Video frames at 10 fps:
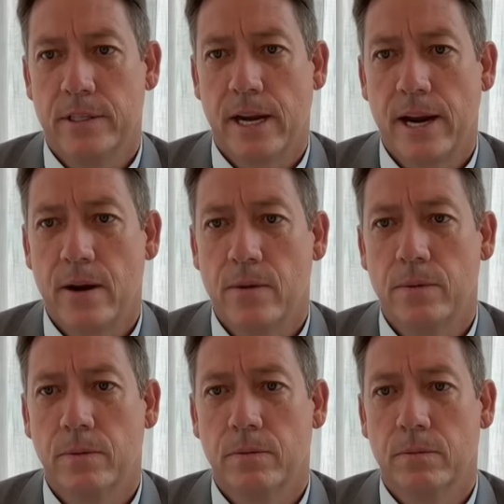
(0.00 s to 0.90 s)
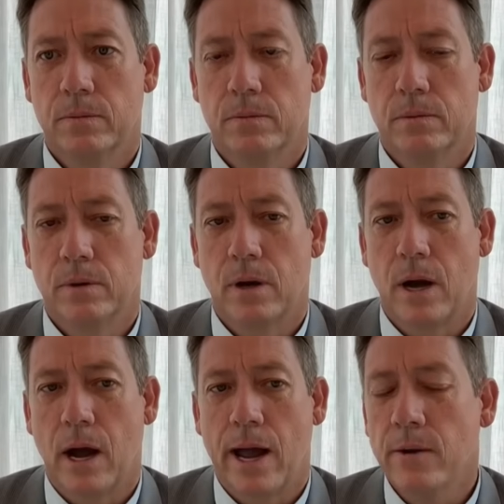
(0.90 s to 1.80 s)
down,
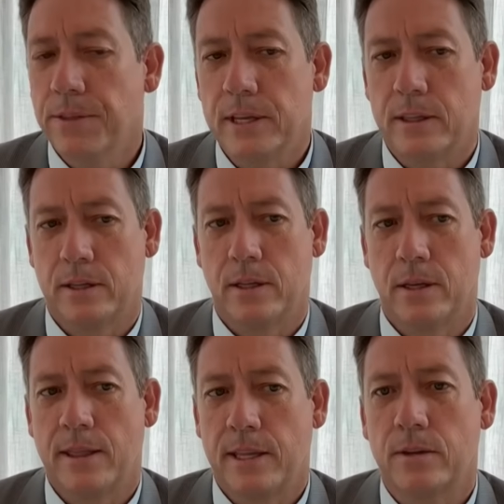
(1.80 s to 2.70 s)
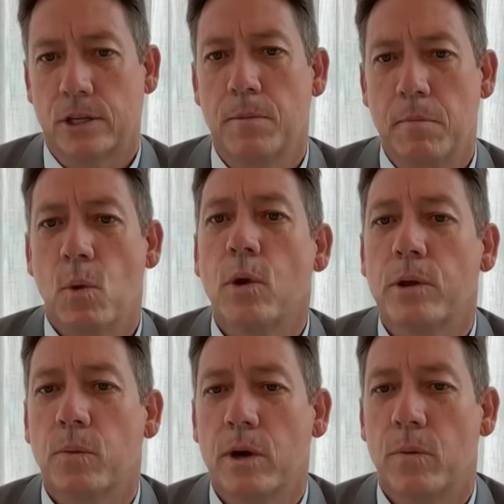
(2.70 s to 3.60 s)
I think there's going to be more
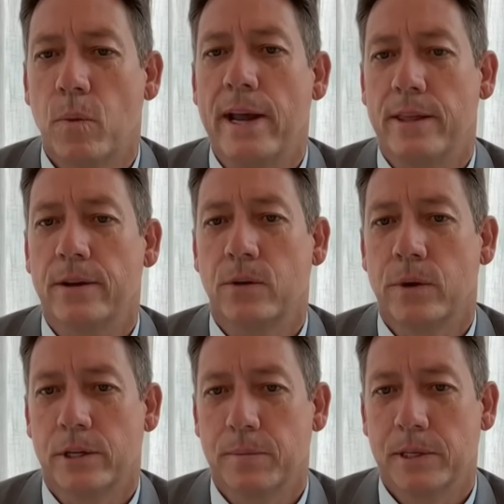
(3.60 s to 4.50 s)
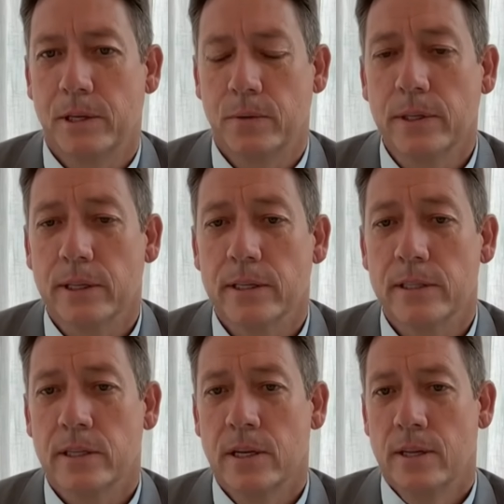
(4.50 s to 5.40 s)
than one way that they're going to be doing
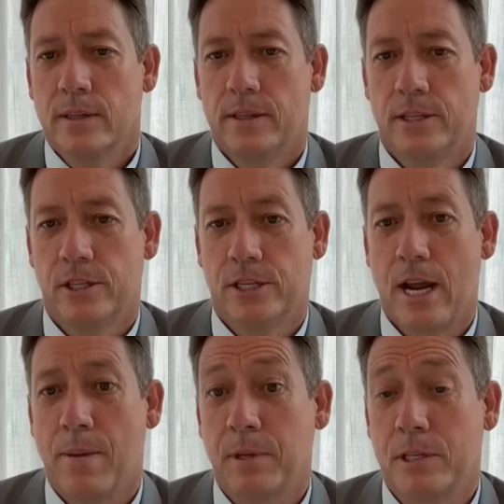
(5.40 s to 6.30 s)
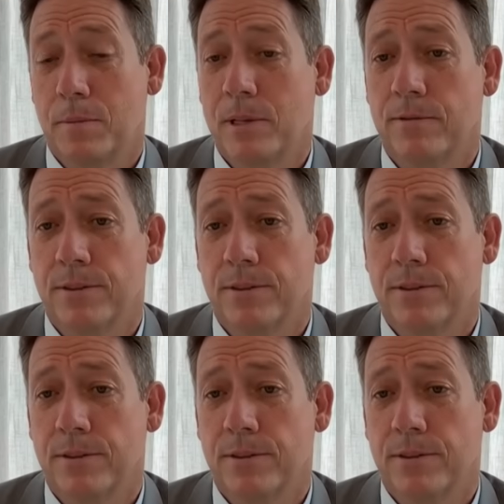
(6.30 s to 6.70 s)
this. This just happens to be the